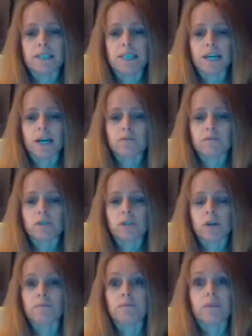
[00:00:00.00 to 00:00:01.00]
down.
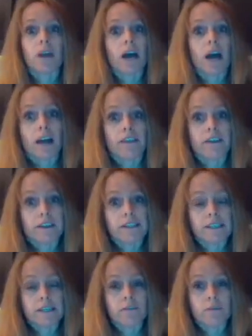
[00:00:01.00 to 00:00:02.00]
So I think
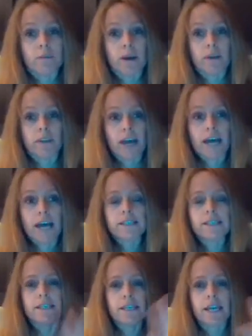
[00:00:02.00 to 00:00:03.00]
that's enough about
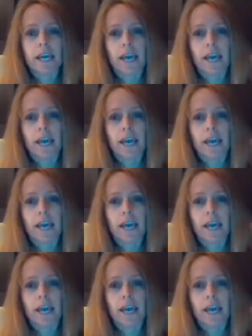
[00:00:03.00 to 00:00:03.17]
that,